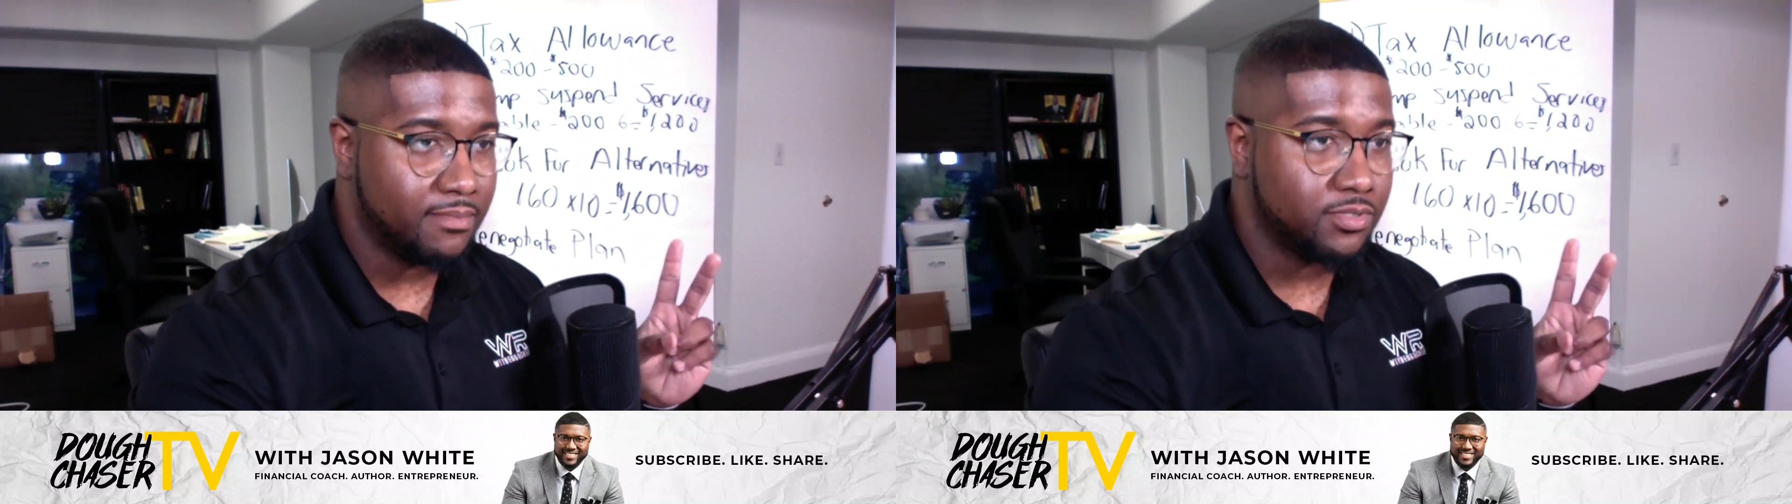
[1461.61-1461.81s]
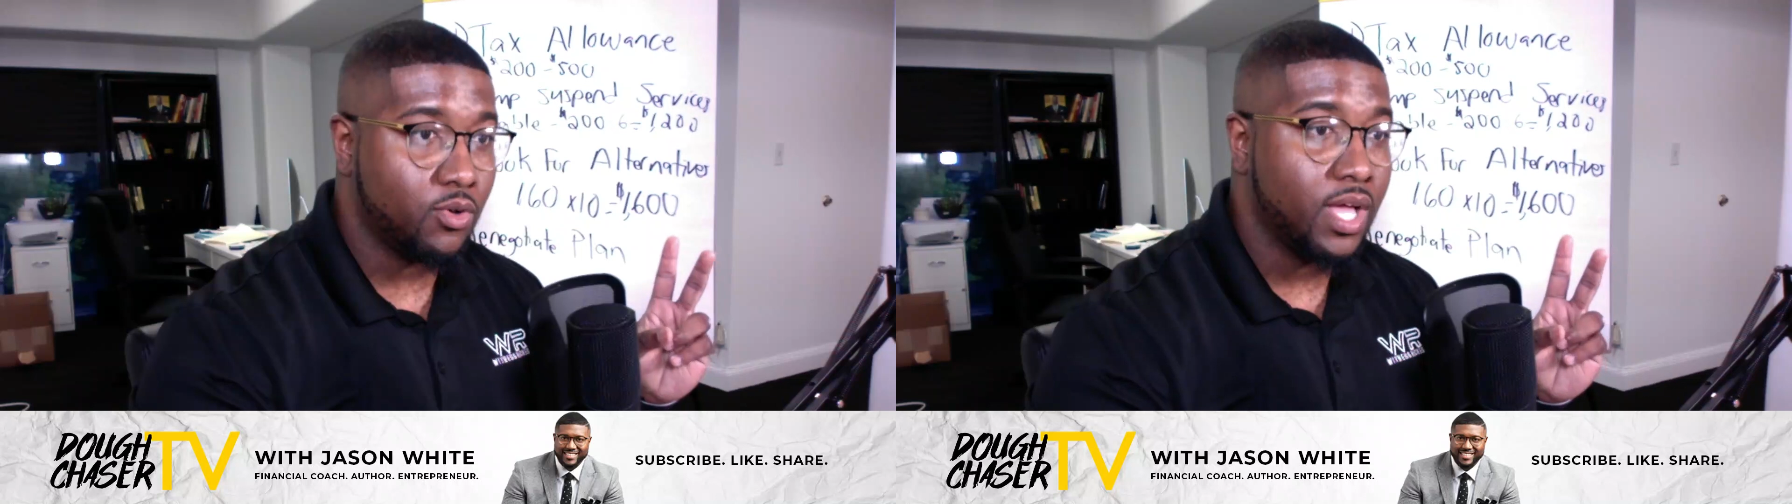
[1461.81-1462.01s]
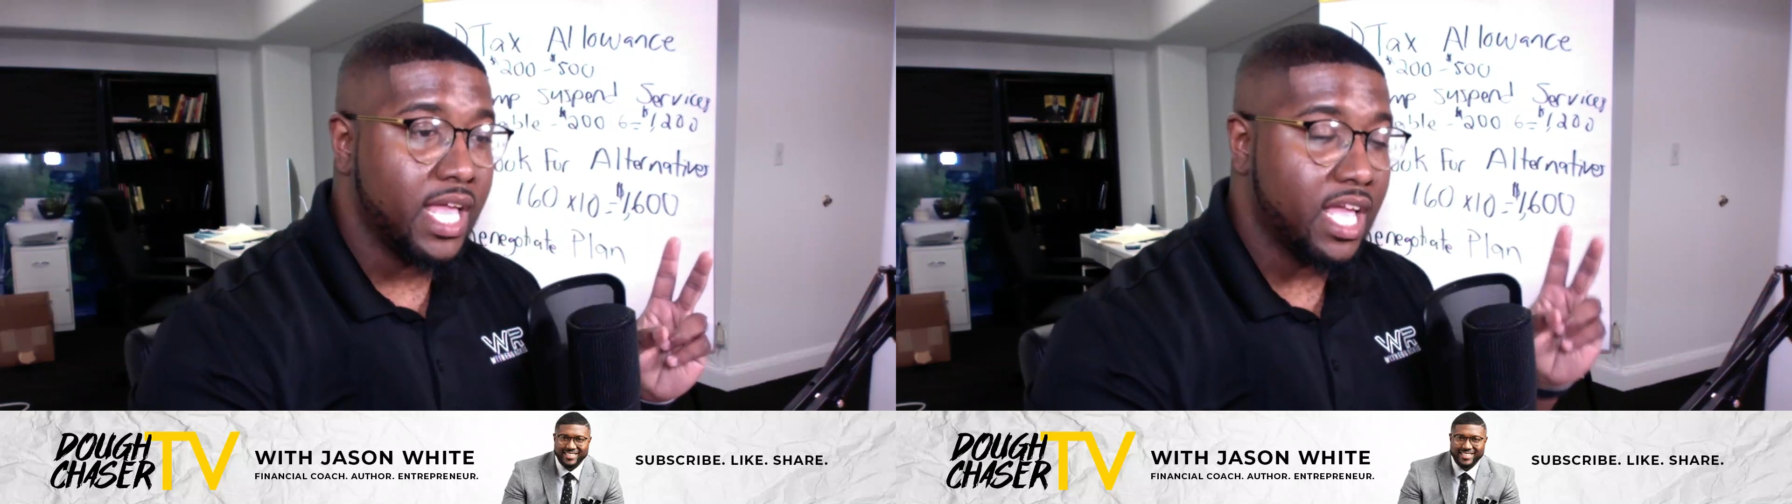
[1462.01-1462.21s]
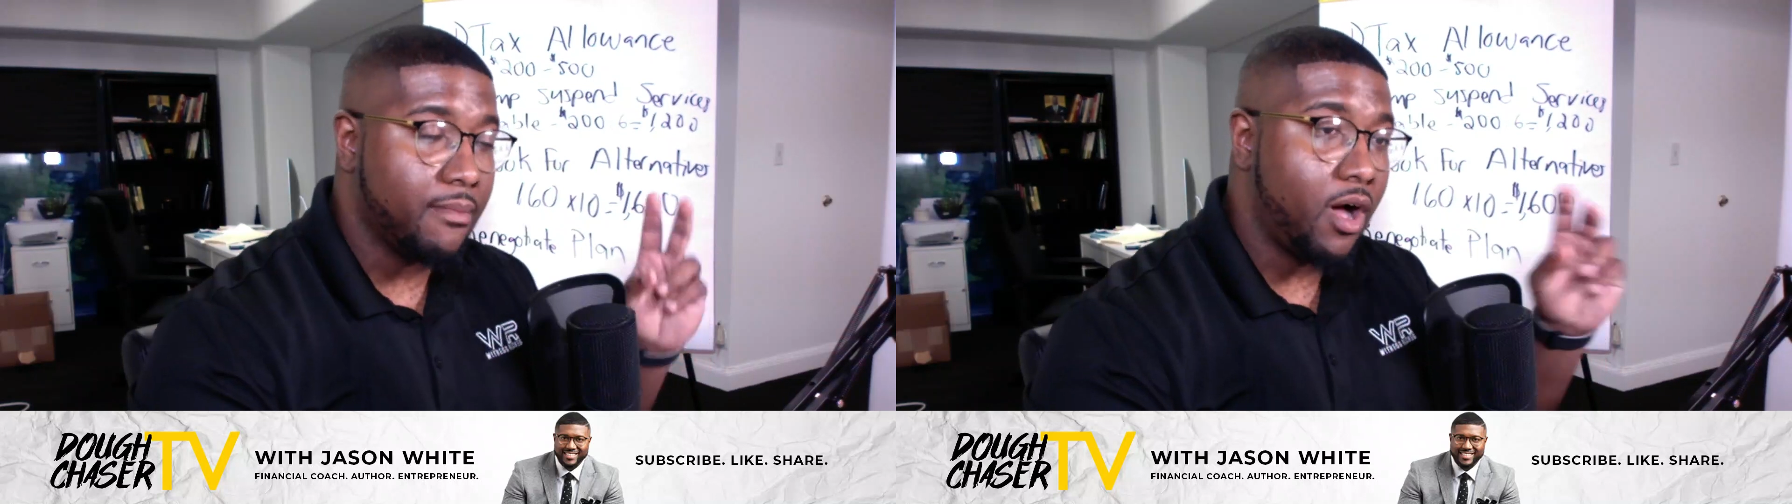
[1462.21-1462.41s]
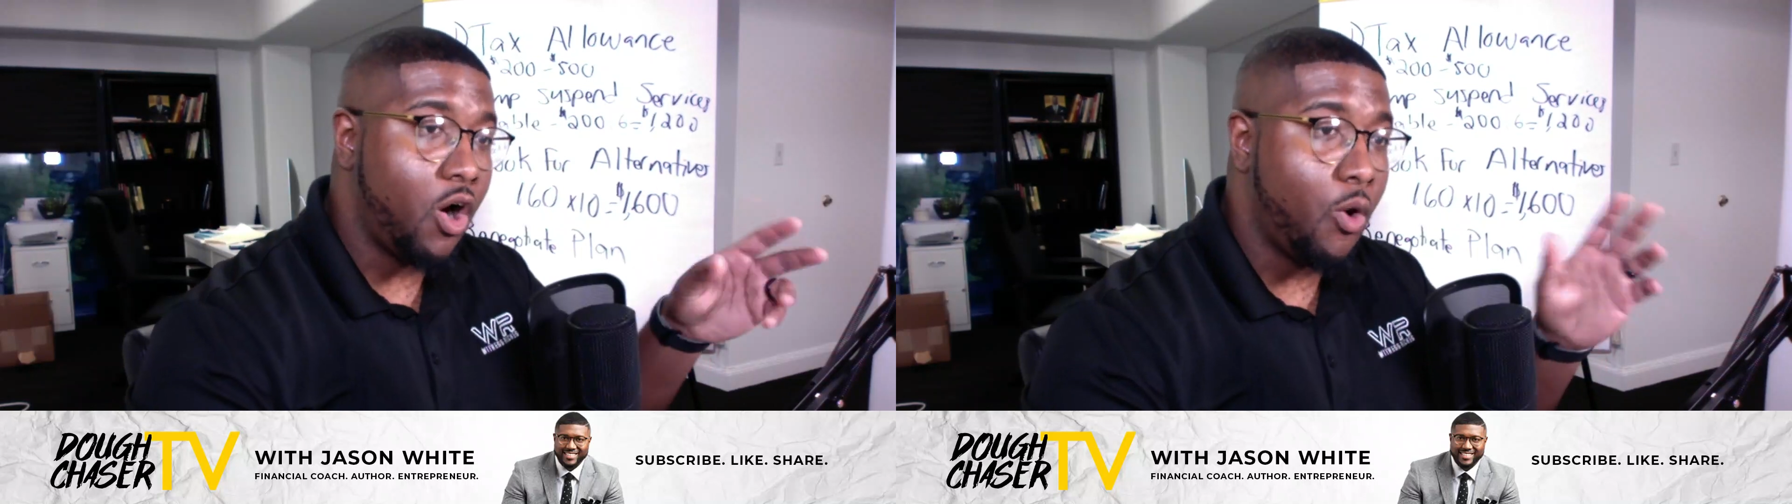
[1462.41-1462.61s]
So yeah,
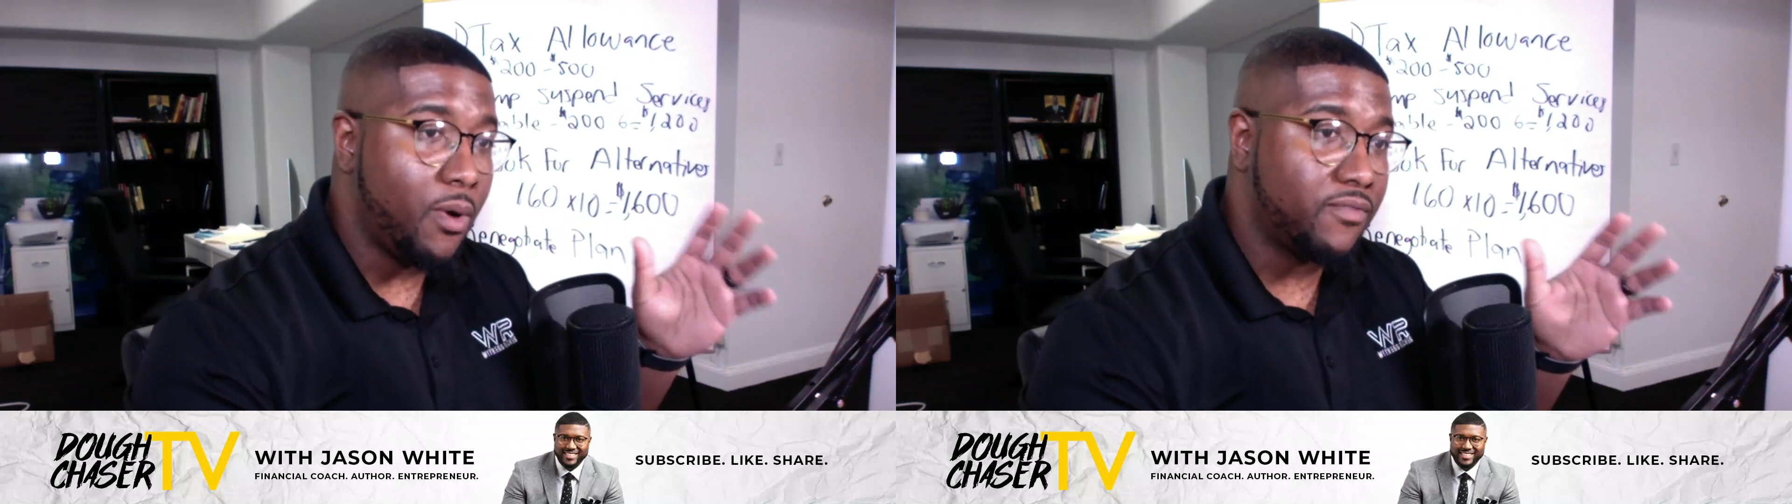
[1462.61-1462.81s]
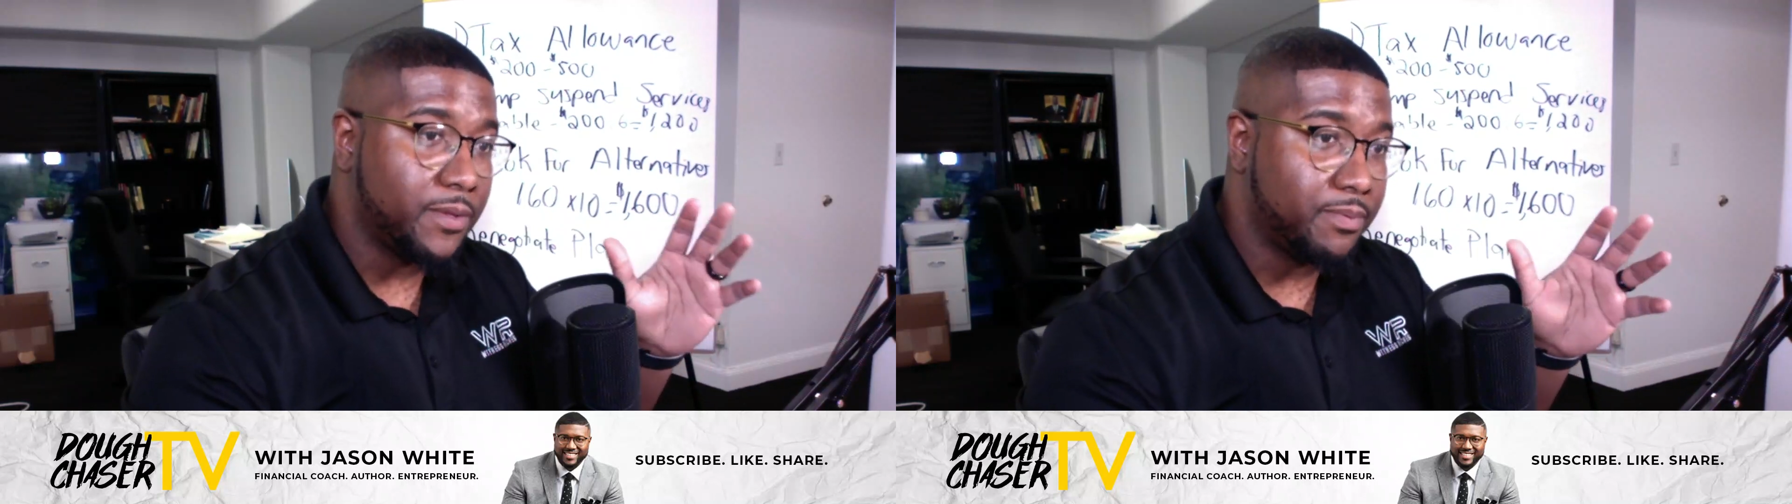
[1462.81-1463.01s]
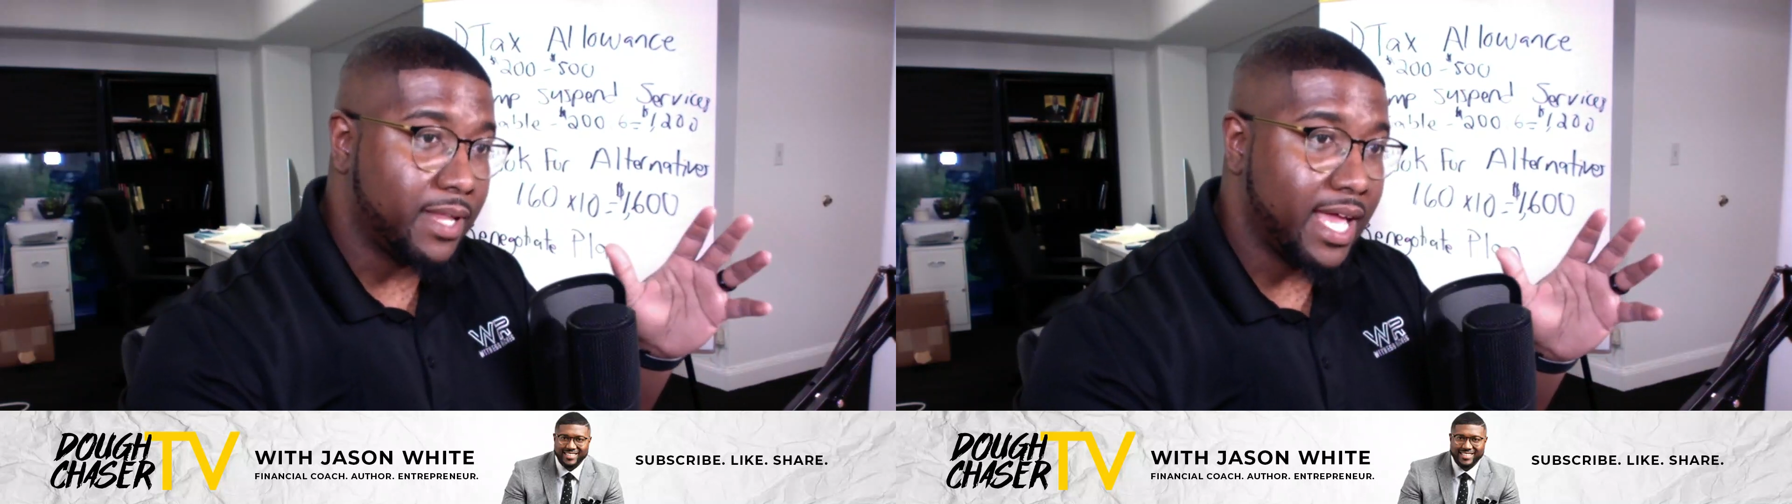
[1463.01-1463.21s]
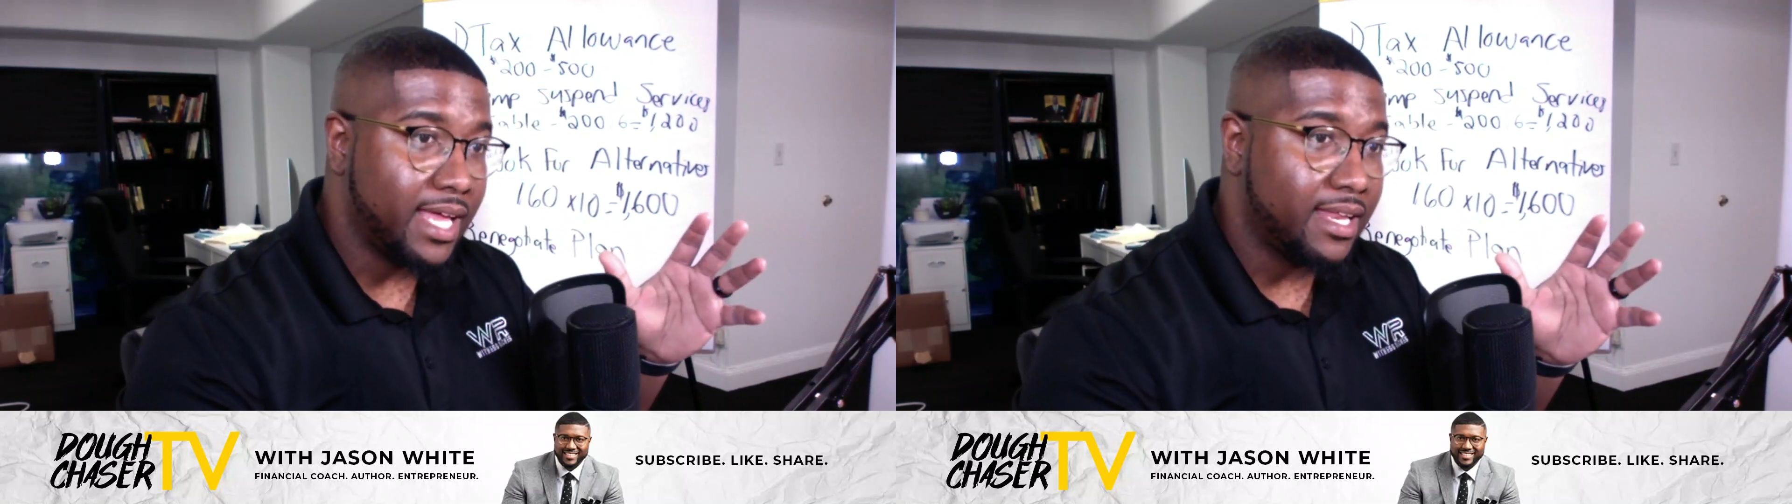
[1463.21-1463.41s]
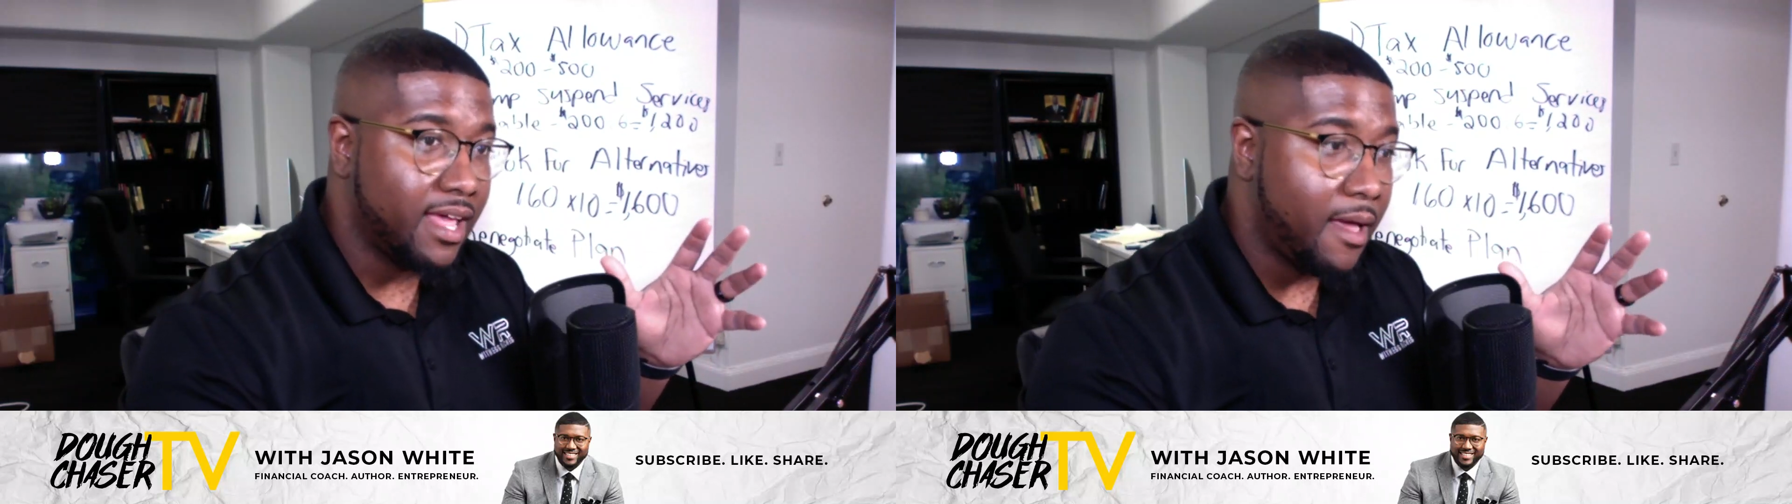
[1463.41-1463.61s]
my whole monthly plan,